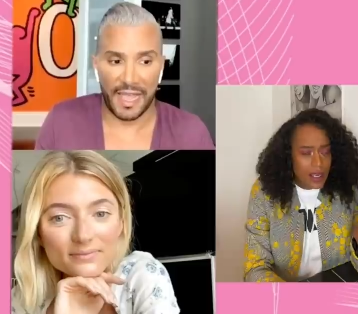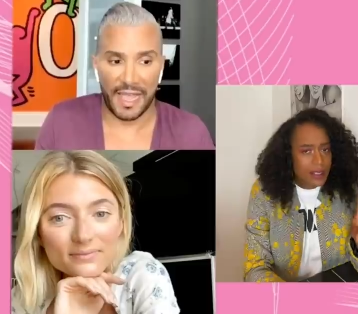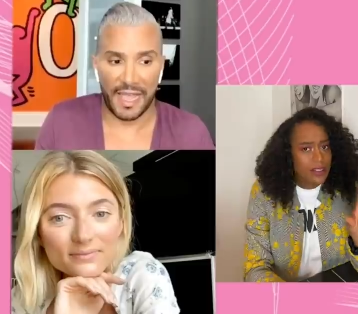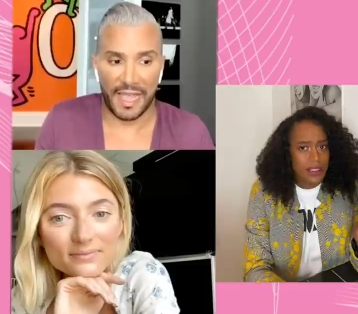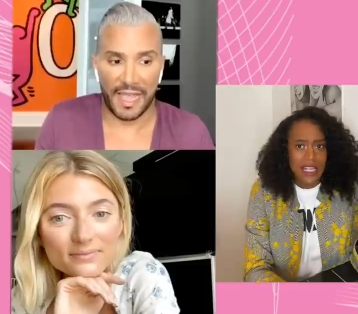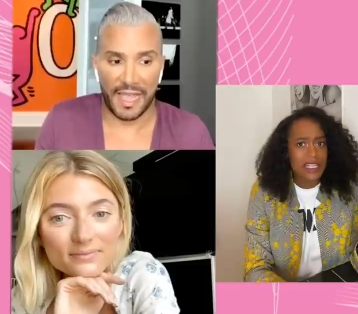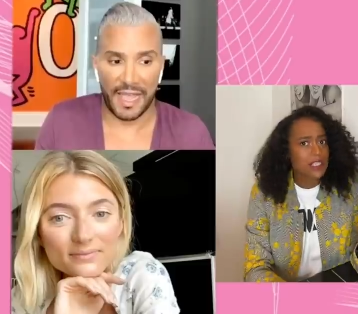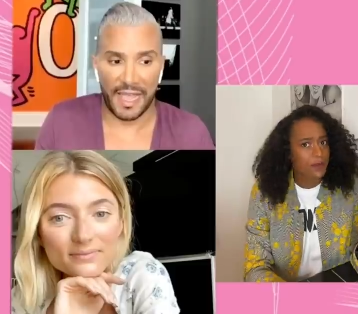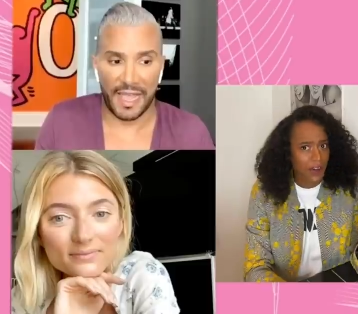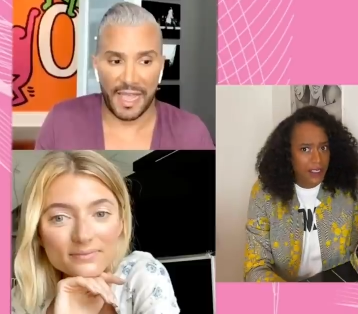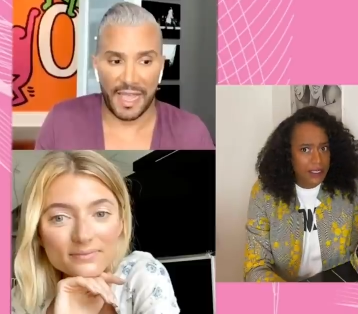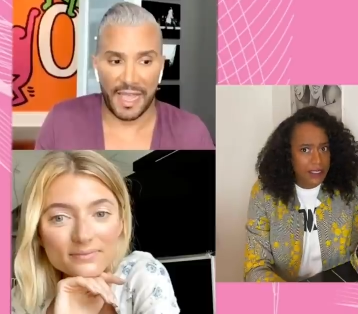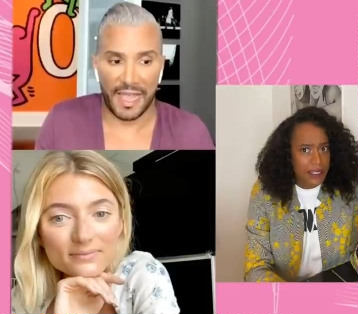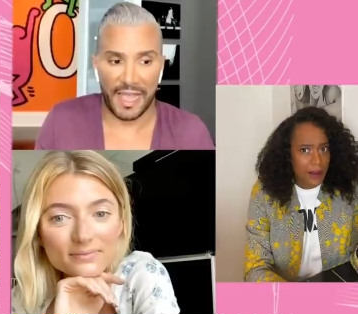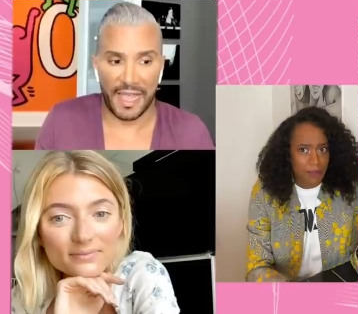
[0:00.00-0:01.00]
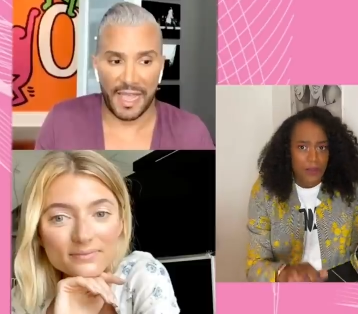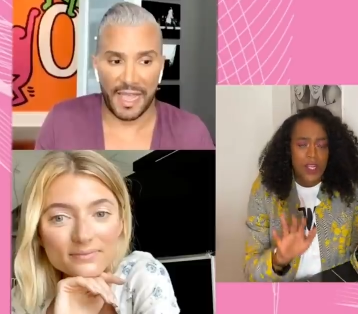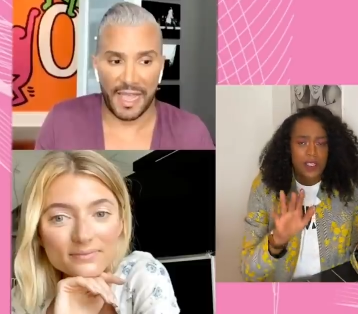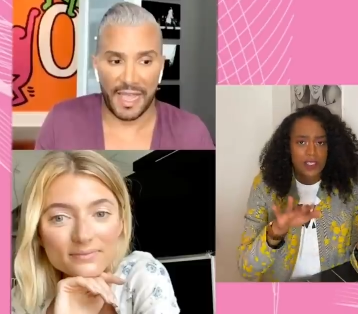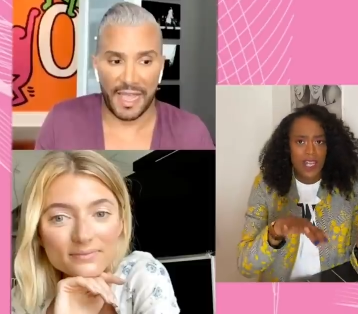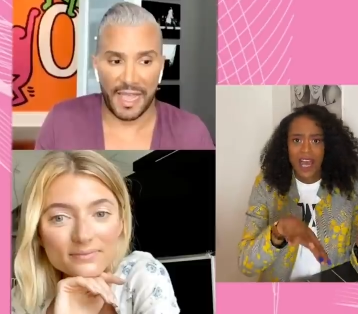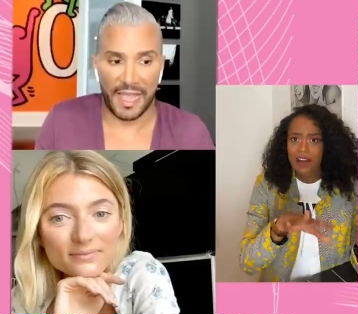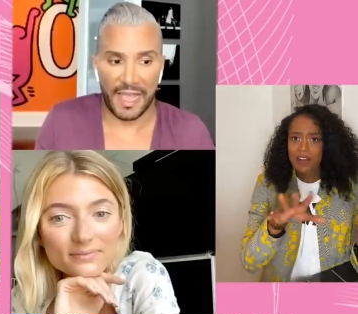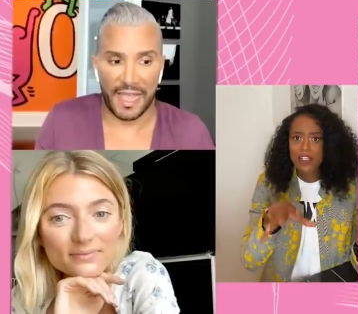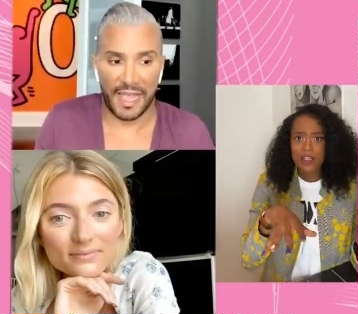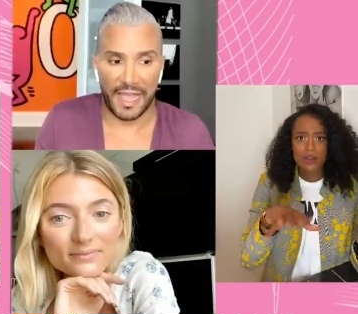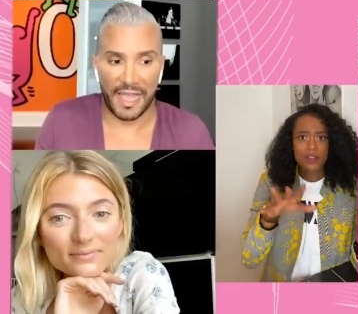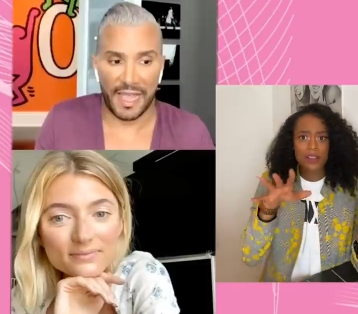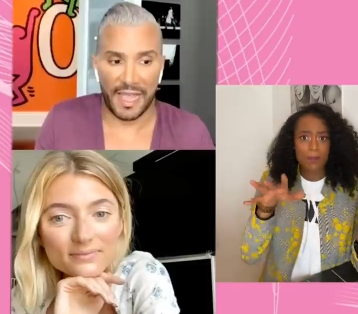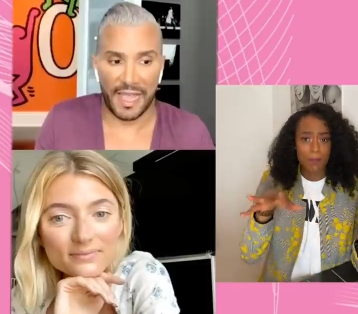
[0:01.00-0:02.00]
Speaker 1: Because let's face it, Tyra
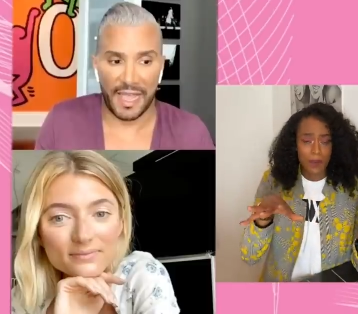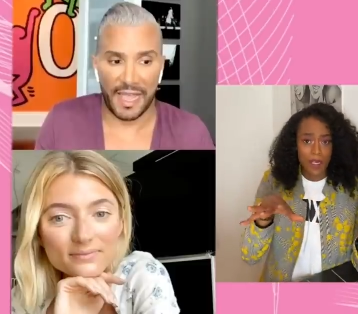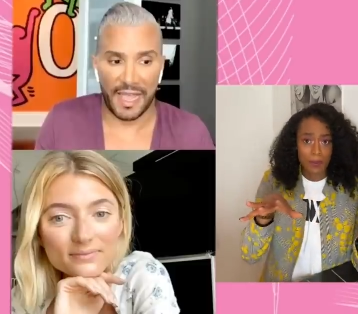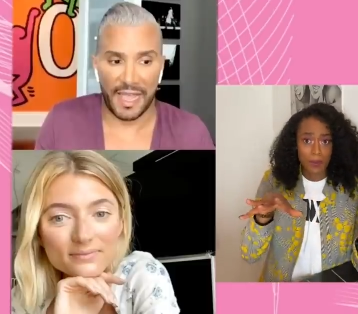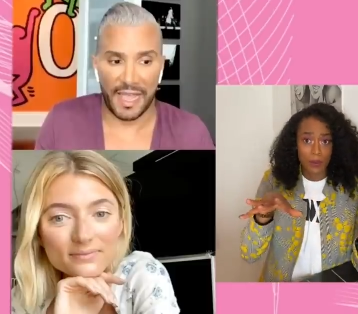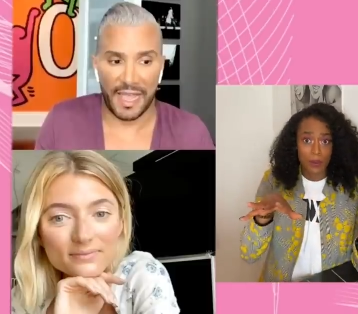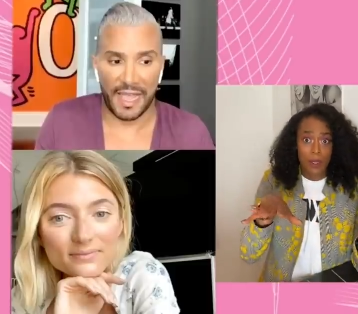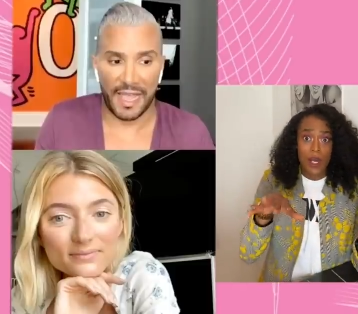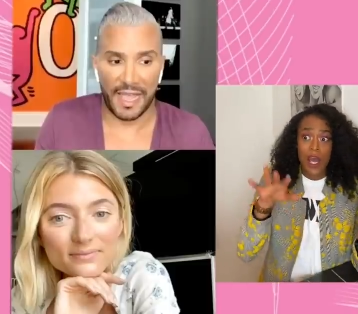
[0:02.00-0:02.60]
knows some people,